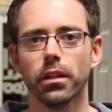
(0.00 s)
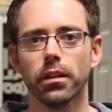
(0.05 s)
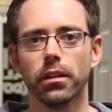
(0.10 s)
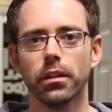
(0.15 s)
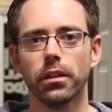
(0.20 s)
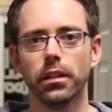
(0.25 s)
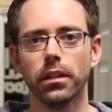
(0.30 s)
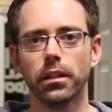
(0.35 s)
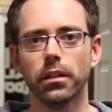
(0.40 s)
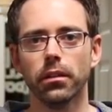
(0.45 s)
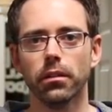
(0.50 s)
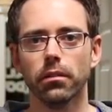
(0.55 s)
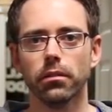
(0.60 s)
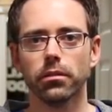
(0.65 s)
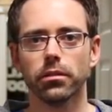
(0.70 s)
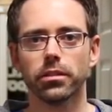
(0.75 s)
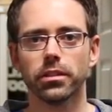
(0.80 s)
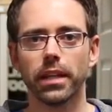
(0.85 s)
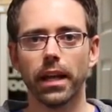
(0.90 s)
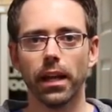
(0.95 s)
the
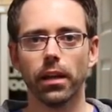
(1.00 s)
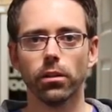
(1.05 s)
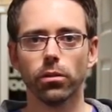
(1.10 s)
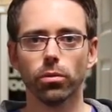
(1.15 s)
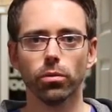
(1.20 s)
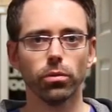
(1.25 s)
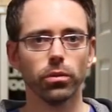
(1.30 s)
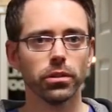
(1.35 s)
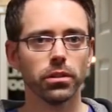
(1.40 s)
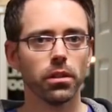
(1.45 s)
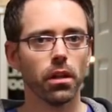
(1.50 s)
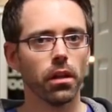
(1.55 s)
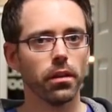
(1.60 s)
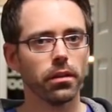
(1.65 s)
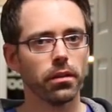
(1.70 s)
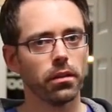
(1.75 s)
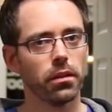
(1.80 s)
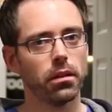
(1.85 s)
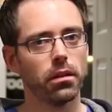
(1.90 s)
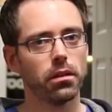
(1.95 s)
scan tool is
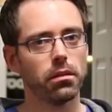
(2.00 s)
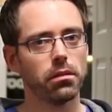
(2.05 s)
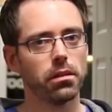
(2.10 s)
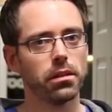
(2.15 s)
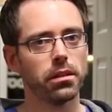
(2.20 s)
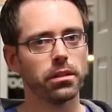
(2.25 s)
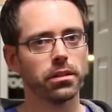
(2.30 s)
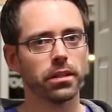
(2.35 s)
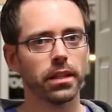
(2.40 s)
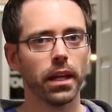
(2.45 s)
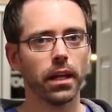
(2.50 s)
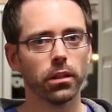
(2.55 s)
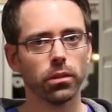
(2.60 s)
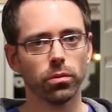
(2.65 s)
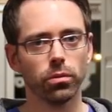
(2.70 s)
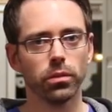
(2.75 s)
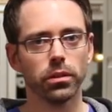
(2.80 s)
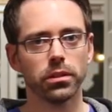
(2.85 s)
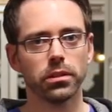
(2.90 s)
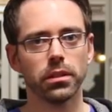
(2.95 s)
not in the scan
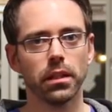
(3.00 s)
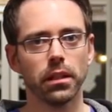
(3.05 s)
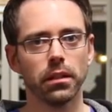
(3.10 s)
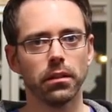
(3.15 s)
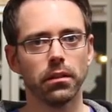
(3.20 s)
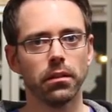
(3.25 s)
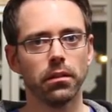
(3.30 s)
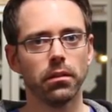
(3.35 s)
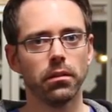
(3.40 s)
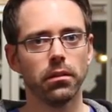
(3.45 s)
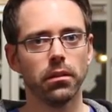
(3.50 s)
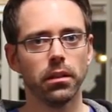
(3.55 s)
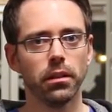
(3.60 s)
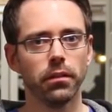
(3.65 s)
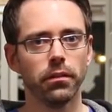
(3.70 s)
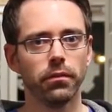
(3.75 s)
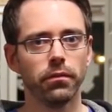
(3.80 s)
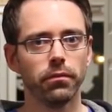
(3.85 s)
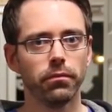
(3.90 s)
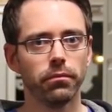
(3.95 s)
tool, it's that
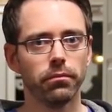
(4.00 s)
the